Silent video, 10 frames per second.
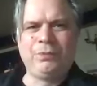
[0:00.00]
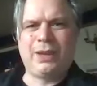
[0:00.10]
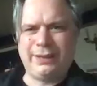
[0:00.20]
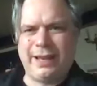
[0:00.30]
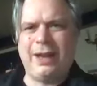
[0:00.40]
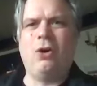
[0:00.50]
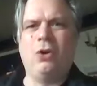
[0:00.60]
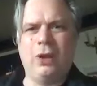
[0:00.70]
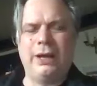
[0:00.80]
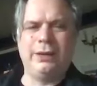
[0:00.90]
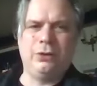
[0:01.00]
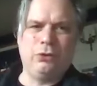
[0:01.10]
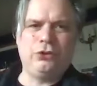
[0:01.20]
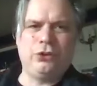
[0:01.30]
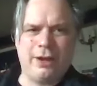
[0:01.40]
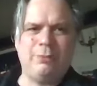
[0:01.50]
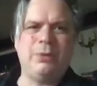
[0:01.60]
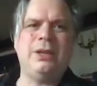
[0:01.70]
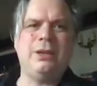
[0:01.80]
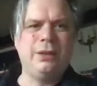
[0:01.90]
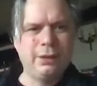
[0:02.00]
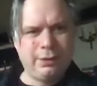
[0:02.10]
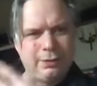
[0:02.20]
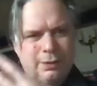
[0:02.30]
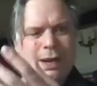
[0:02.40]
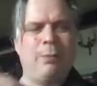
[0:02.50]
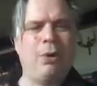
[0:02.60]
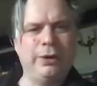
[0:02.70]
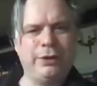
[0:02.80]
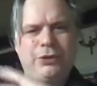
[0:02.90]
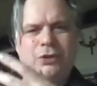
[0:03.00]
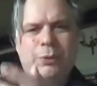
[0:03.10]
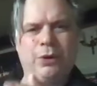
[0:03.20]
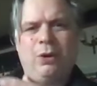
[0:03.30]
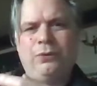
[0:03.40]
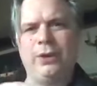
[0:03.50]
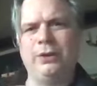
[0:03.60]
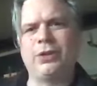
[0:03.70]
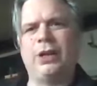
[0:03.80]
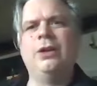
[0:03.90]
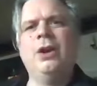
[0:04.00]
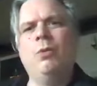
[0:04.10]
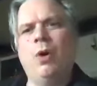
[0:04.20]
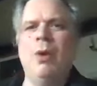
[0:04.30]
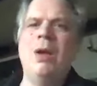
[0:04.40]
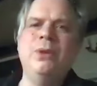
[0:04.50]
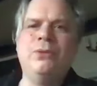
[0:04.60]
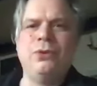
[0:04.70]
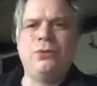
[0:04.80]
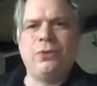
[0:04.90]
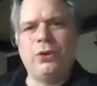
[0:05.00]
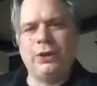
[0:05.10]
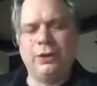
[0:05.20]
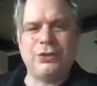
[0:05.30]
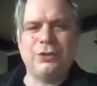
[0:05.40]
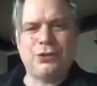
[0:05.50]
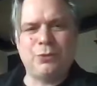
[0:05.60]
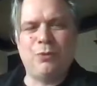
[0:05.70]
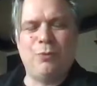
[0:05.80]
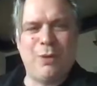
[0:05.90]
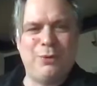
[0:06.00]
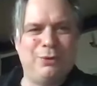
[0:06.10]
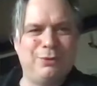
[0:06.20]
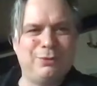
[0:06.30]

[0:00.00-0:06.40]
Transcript: I get all that, you know, chimey harmonics coming off it. And it's like, well, maybe if you fucking listen to someone, maybe